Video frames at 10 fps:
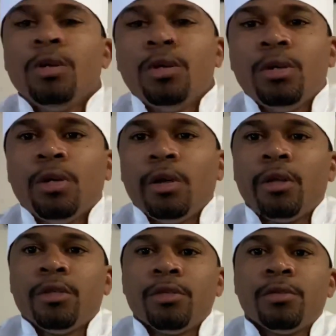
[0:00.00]

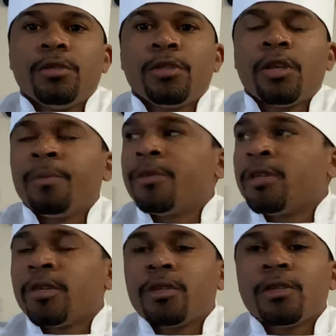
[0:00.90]
And step
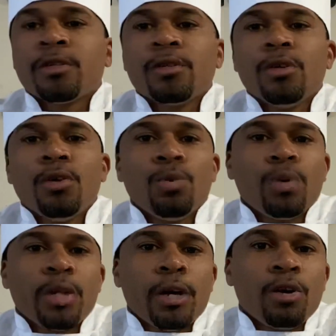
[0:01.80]
6,
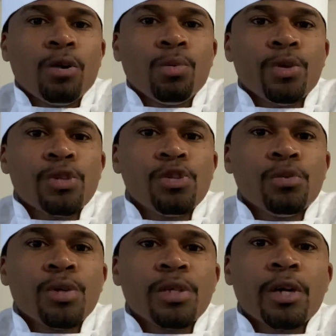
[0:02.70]
what I always do
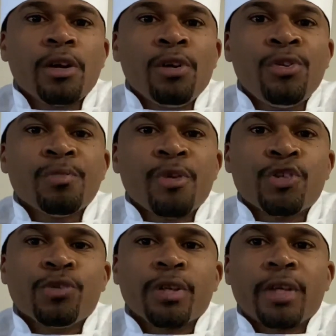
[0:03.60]
is I always make
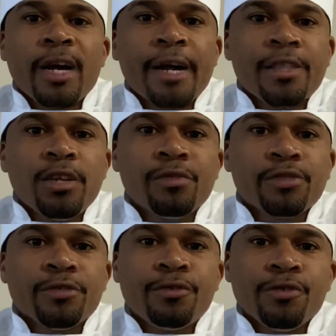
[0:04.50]
sure that I deliver the
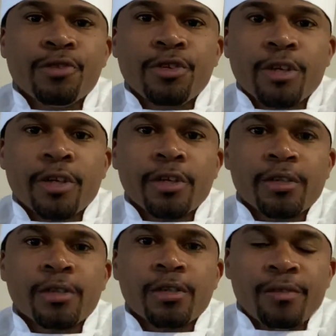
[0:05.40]
food to the
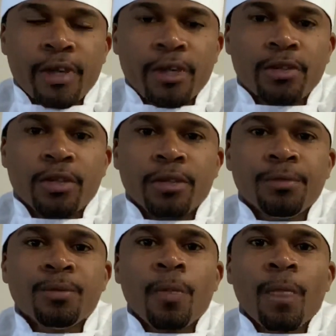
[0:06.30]
guests if I cook it,
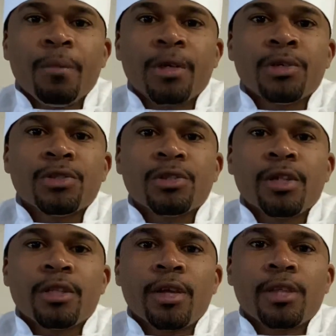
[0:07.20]
because
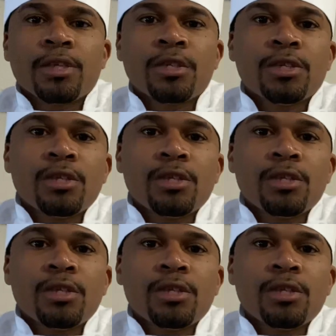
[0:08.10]
then that's